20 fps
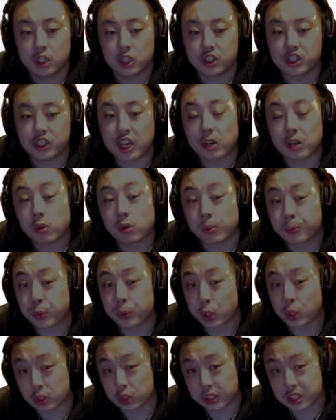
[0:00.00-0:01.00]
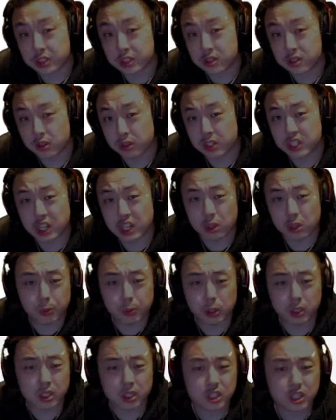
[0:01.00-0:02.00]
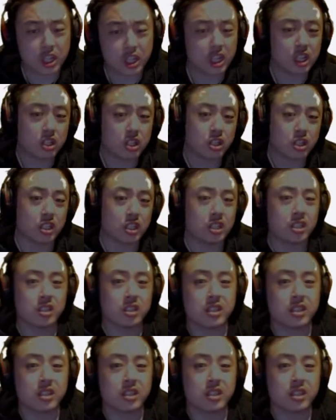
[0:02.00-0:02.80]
General Purges. So the General Purges change is